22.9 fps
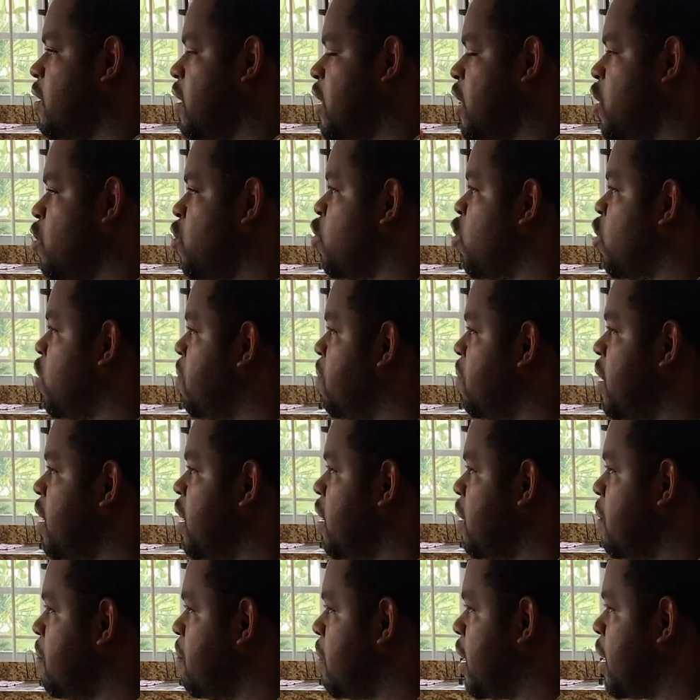they're not
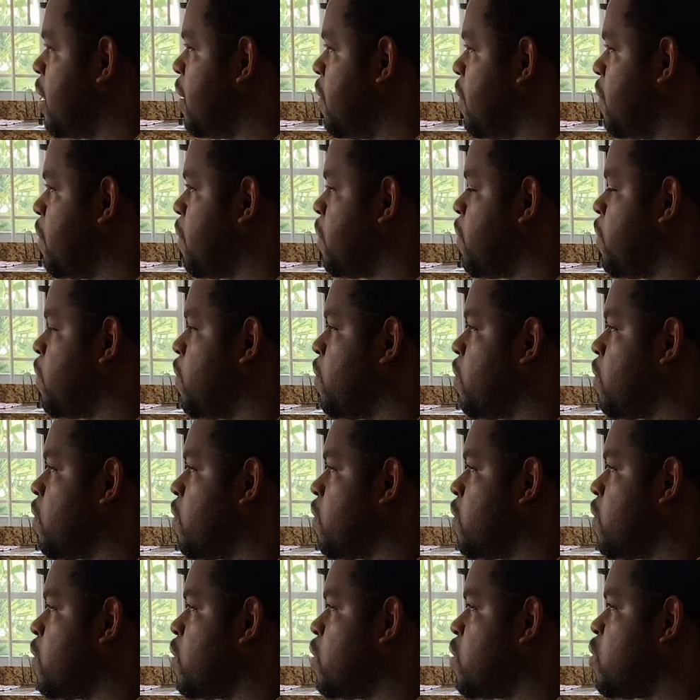being men.
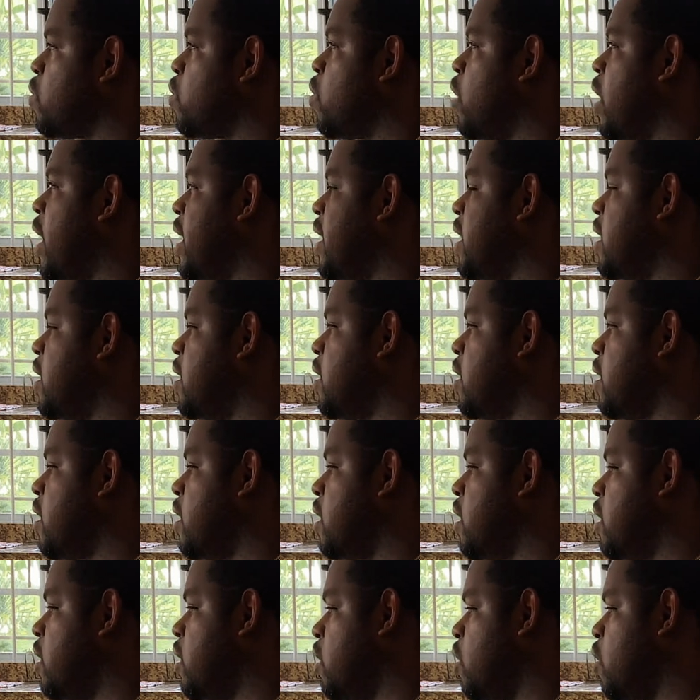So I think
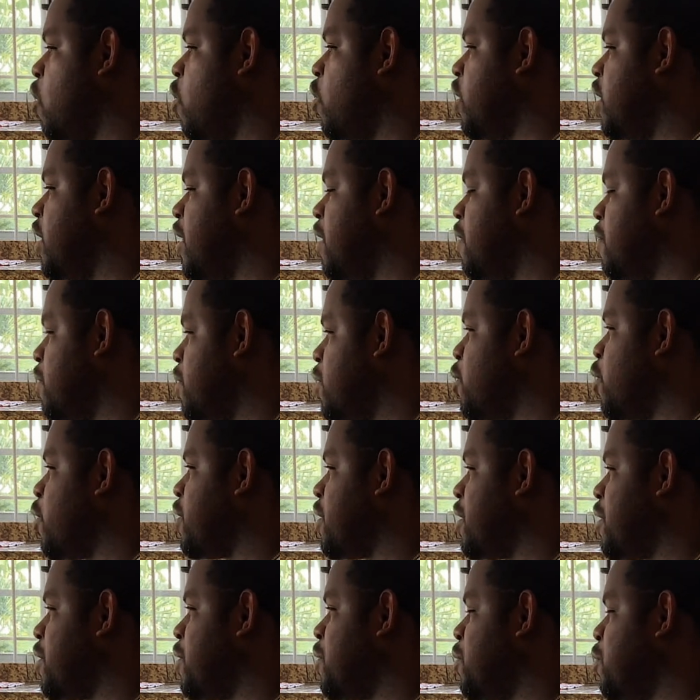God gives
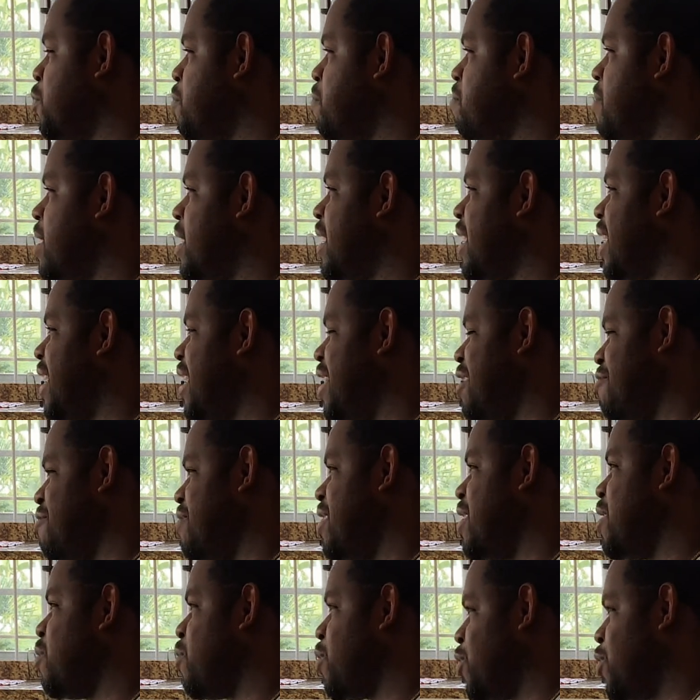daughters to men that He
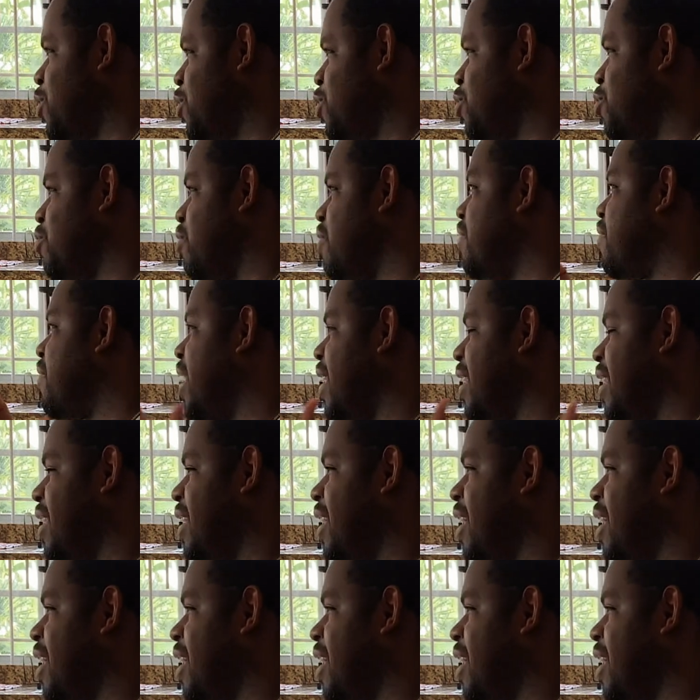really wants to refine their